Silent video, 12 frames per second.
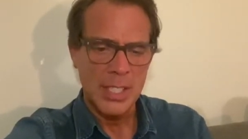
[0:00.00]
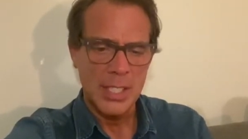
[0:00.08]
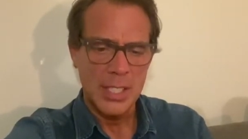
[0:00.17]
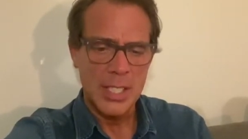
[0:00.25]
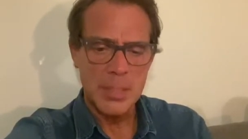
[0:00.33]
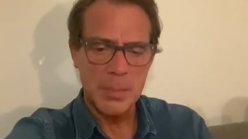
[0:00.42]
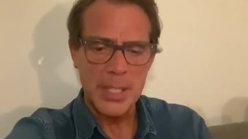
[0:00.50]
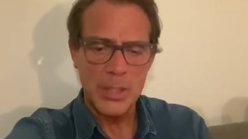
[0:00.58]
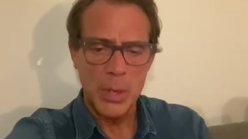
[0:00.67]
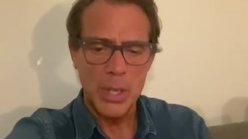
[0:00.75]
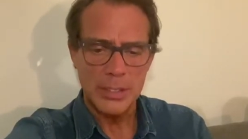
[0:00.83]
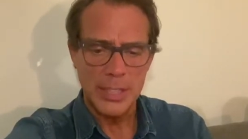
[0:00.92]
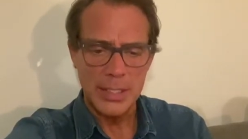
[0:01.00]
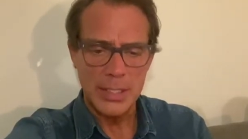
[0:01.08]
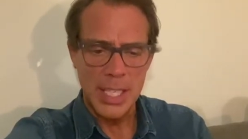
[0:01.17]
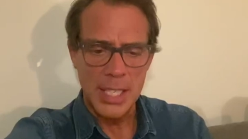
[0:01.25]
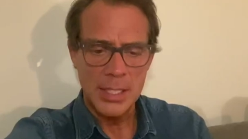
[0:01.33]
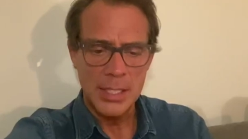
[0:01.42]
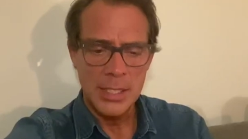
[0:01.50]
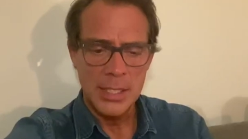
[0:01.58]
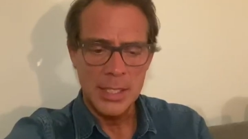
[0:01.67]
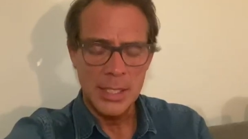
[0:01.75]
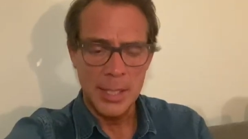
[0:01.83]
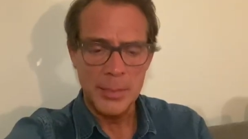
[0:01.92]
It's a big world out there,
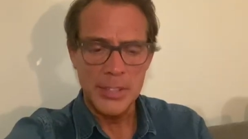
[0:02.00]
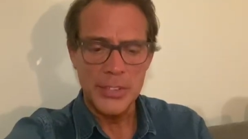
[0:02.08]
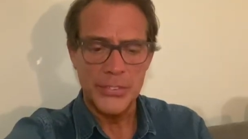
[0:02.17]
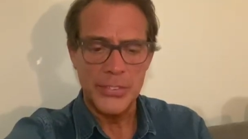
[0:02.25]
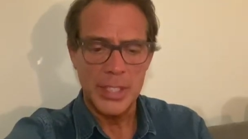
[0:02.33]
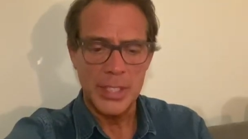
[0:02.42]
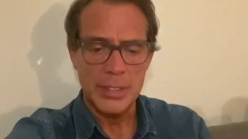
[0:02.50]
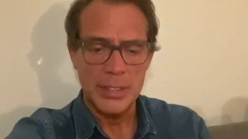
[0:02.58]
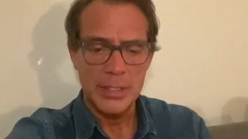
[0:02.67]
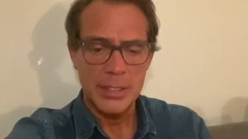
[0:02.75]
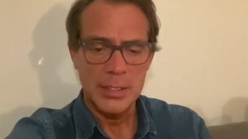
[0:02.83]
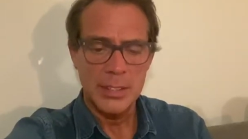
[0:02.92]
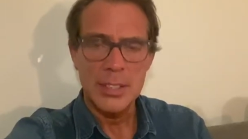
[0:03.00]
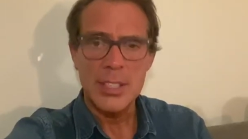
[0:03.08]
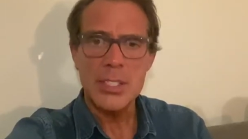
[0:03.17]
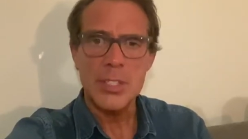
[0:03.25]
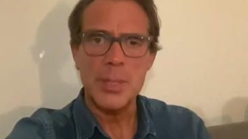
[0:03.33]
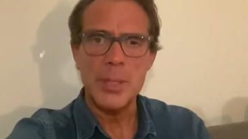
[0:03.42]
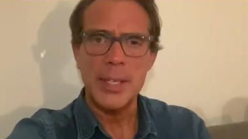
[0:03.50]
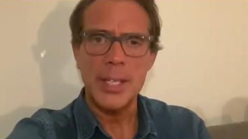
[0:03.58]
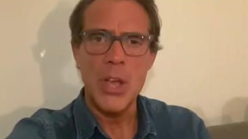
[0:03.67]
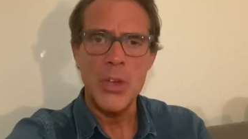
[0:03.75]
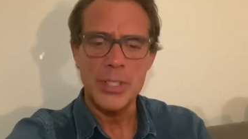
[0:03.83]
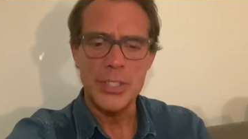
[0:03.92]
and I'm going to see it. This could be my
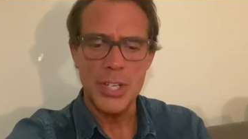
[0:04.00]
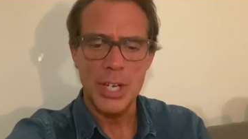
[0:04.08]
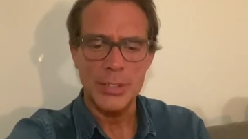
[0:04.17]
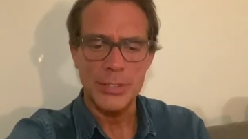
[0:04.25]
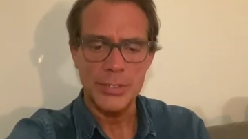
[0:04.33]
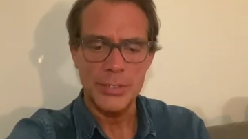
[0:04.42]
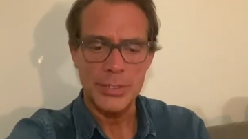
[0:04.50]
only chance.